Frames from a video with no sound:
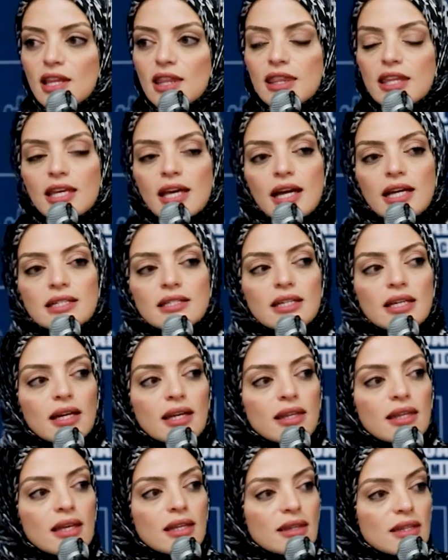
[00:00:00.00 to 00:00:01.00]
The
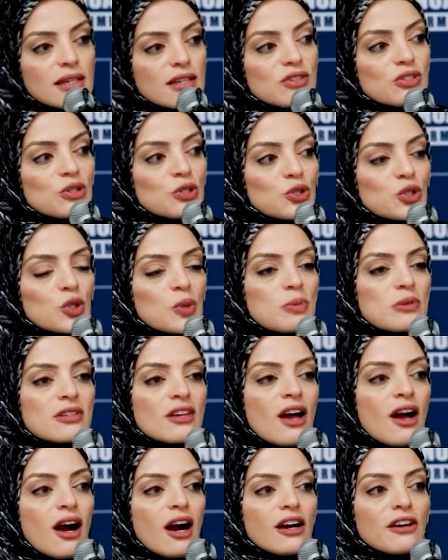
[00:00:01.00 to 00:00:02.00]
idea that these groups
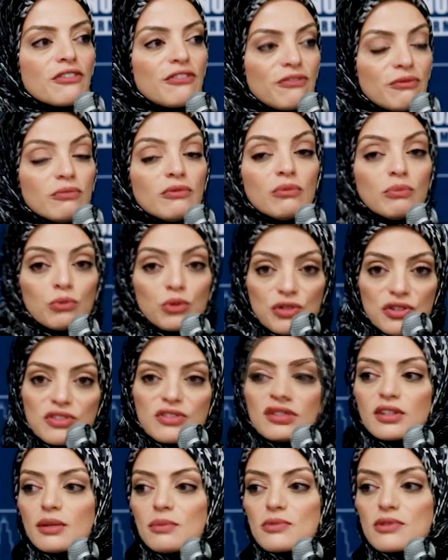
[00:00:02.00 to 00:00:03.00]
are
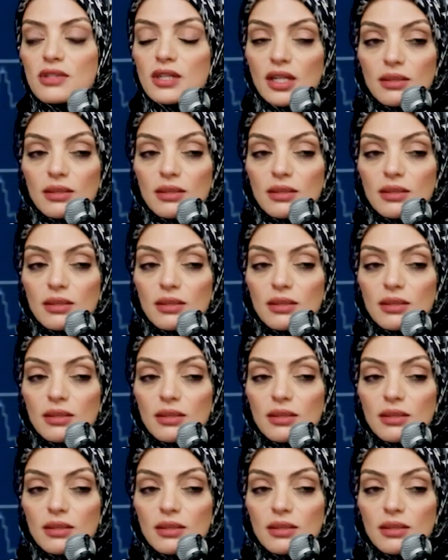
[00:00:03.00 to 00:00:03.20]
Muslims,